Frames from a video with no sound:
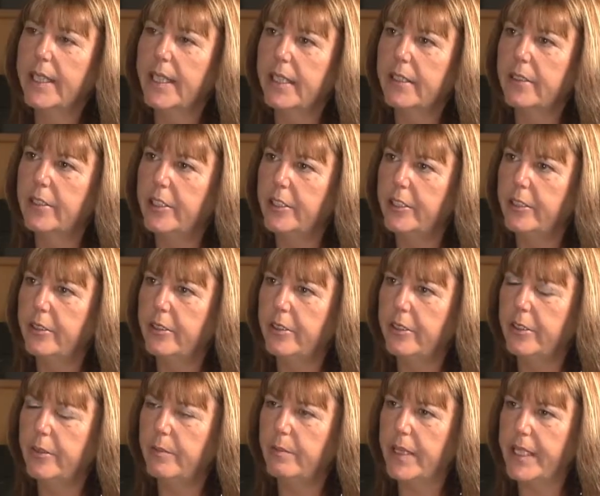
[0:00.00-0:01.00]
Now,
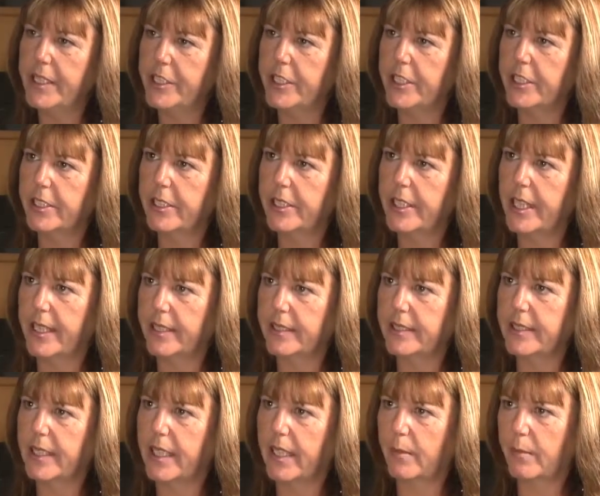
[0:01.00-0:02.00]
you mentioned
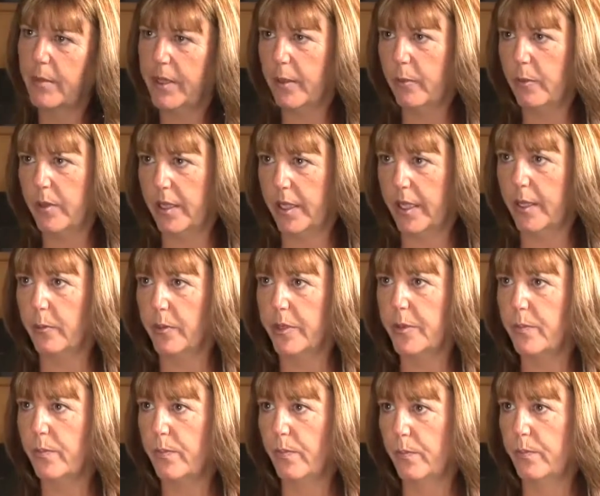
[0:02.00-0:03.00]
that it
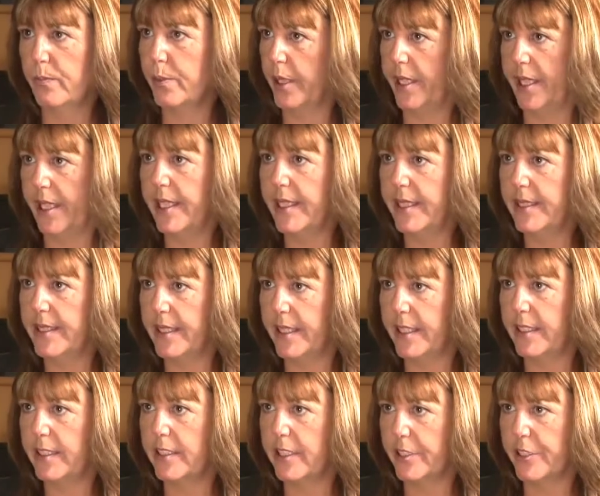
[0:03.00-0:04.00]
was pretty
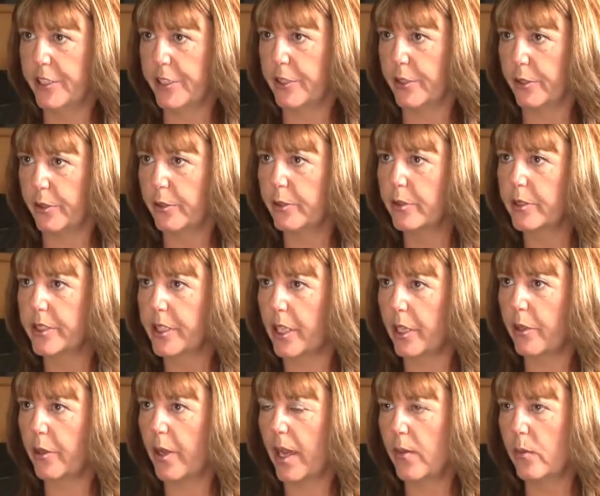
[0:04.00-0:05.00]
easy to do,
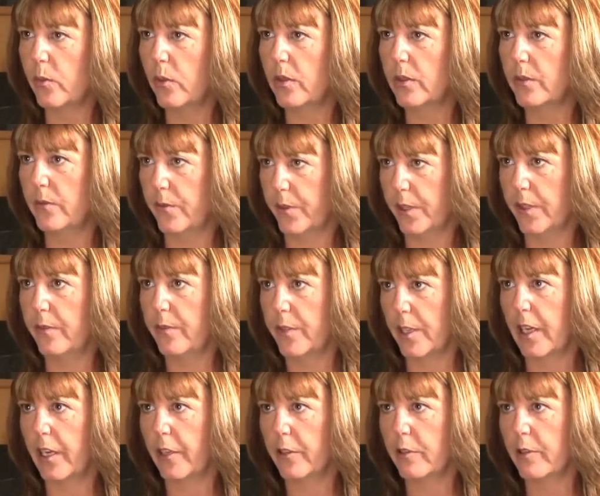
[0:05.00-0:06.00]
so
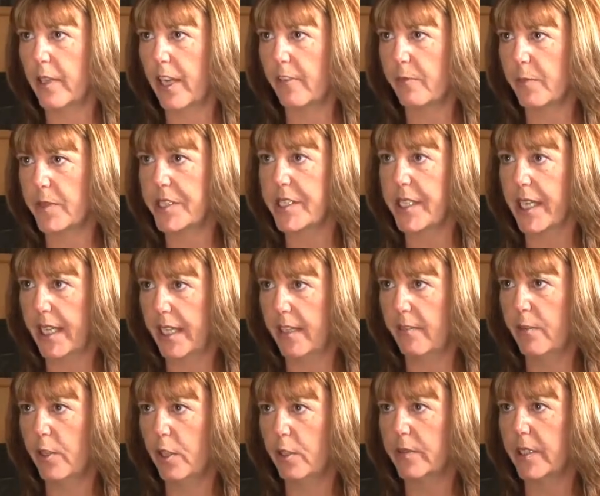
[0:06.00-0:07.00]
for local governments to get
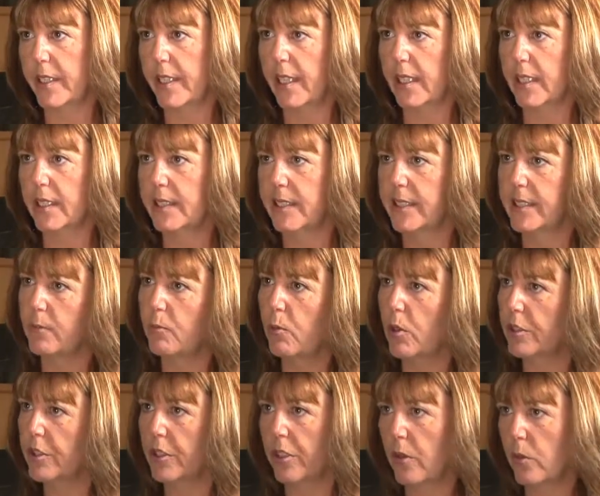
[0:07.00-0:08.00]
involved in the Uglii system.
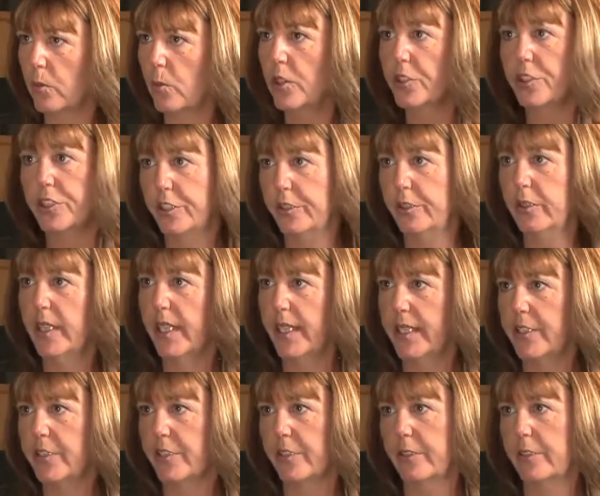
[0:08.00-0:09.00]
What do
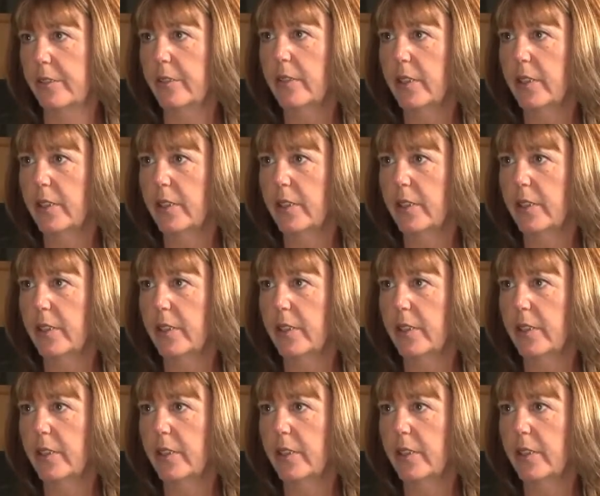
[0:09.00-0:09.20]
they do?